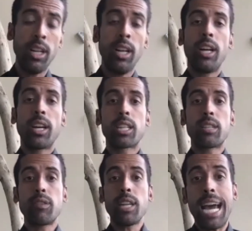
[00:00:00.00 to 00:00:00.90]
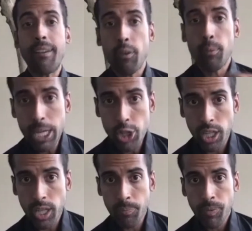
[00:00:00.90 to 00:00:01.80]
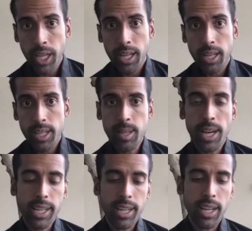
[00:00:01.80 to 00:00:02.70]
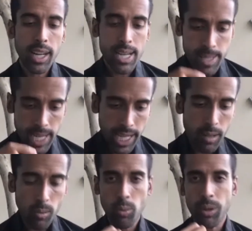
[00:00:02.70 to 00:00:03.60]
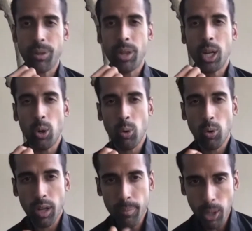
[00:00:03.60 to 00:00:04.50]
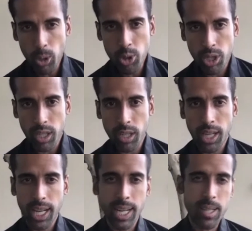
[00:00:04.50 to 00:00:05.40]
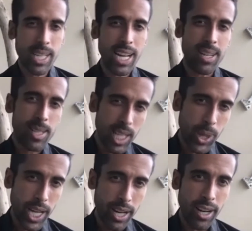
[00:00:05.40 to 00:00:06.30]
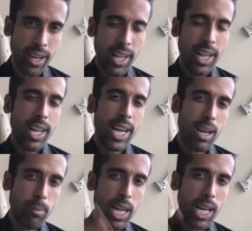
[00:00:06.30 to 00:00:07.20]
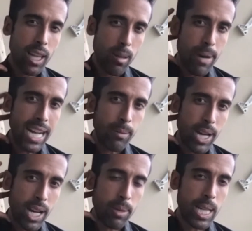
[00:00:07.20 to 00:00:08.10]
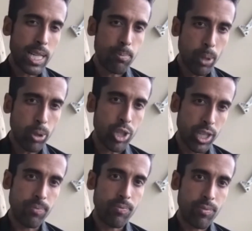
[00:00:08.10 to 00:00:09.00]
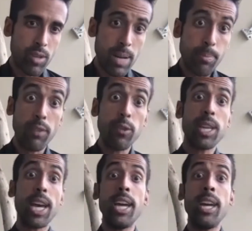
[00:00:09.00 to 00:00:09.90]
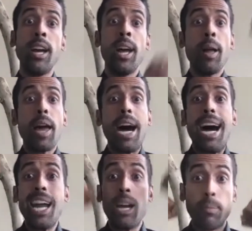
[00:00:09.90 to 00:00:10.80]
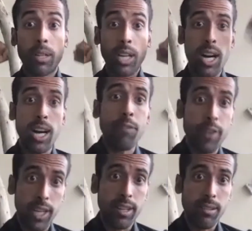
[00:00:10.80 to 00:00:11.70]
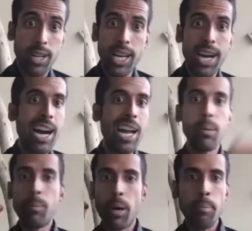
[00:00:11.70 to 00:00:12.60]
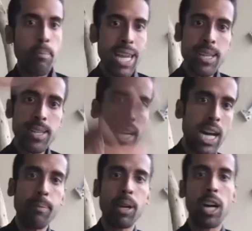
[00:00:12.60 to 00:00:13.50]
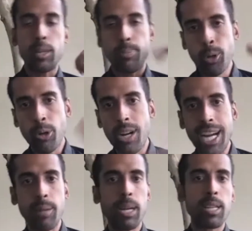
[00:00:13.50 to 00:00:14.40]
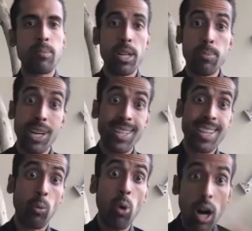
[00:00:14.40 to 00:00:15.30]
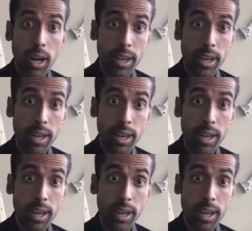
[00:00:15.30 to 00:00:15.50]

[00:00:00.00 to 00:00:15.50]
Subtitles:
because if you say affirmation, it's like I say it with no emotion and I just kind of sit there and I'm like, in the back of my head, I'm like, that's bullshit, right? But if you say, I am confident, right? I am amazing. I'm an entrepreneur. I can make as much money as I want.